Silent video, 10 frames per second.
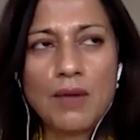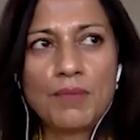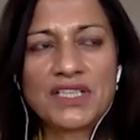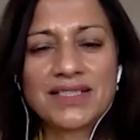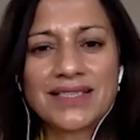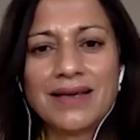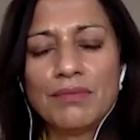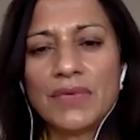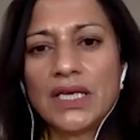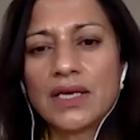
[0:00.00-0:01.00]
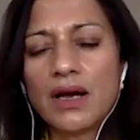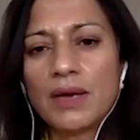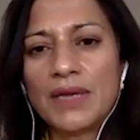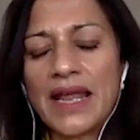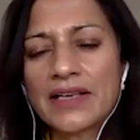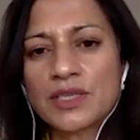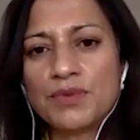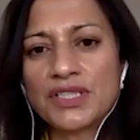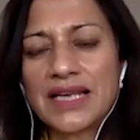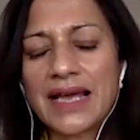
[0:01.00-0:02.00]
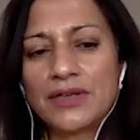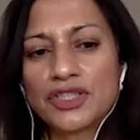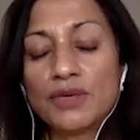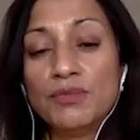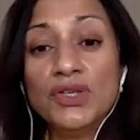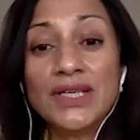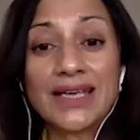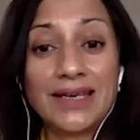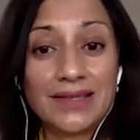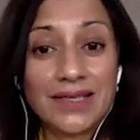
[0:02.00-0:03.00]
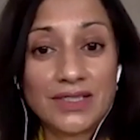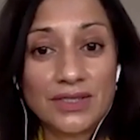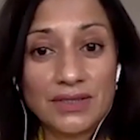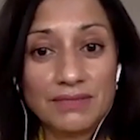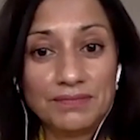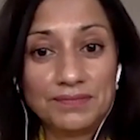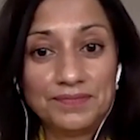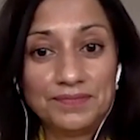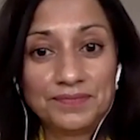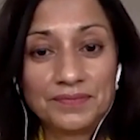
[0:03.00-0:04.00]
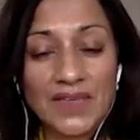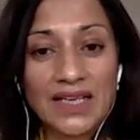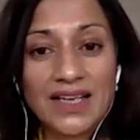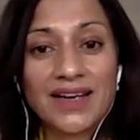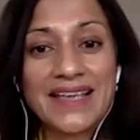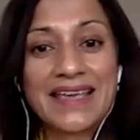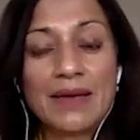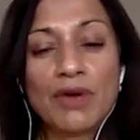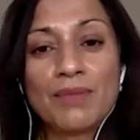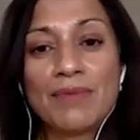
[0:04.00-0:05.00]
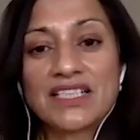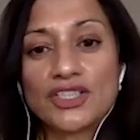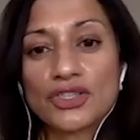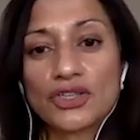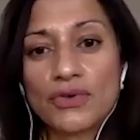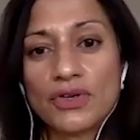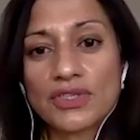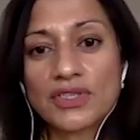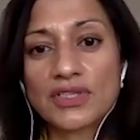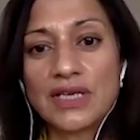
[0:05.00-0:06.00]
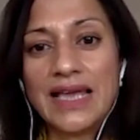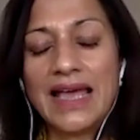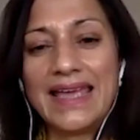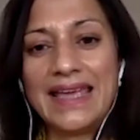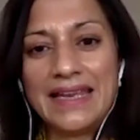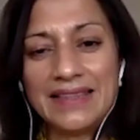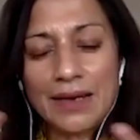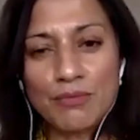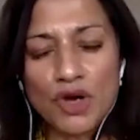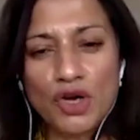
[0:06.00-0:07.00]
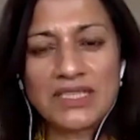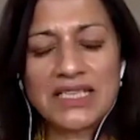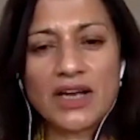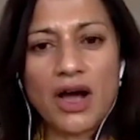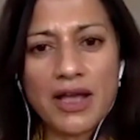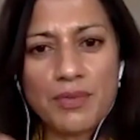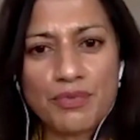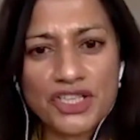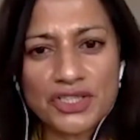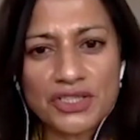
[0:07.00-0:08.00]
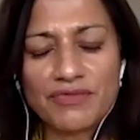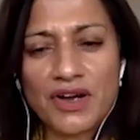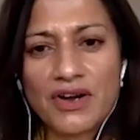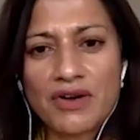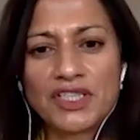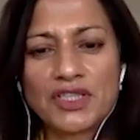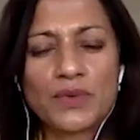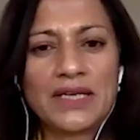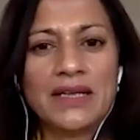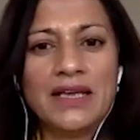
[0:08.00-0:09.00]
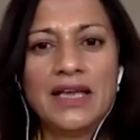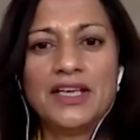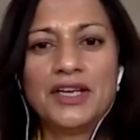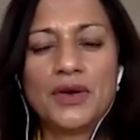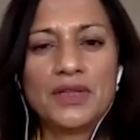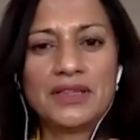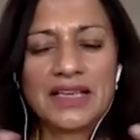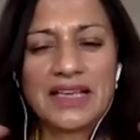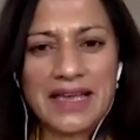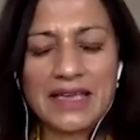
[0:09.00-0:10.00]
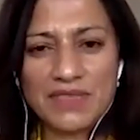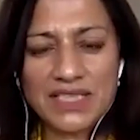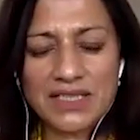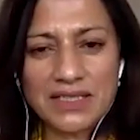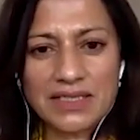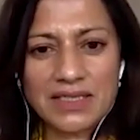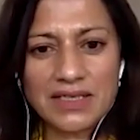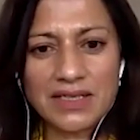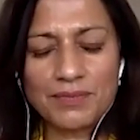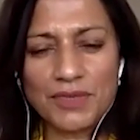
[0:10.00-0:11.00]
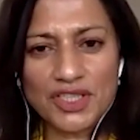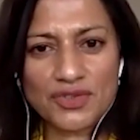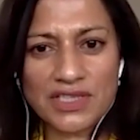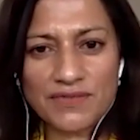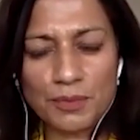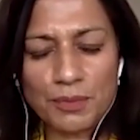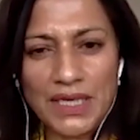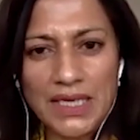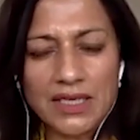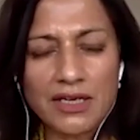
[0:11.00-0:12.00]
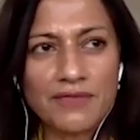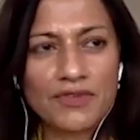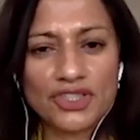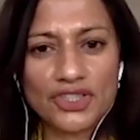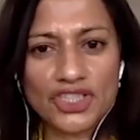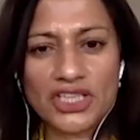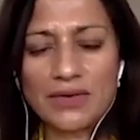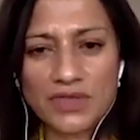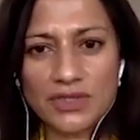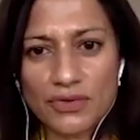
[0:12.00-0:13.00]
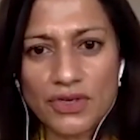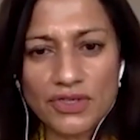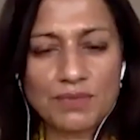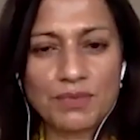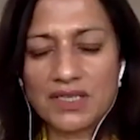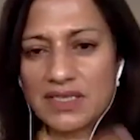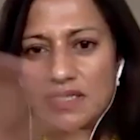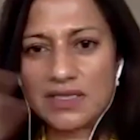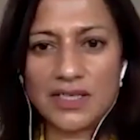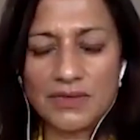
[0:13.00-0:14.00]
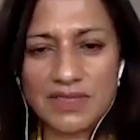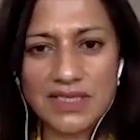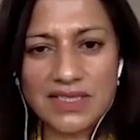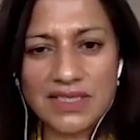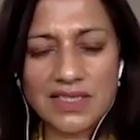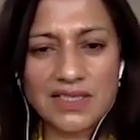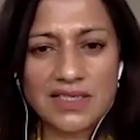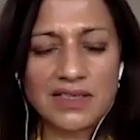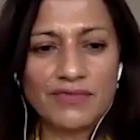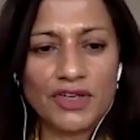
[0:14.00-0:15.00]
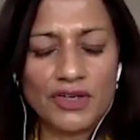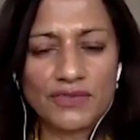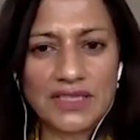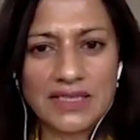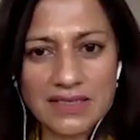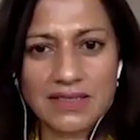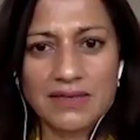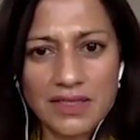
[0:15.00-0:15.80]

But does that mean I'm an expert in how to communicate that to them? Can I get my message across in that moment, in a high pressured environment when, the game's at its most stressful peak and I've got to shout across because it's, there's distances involved and there's,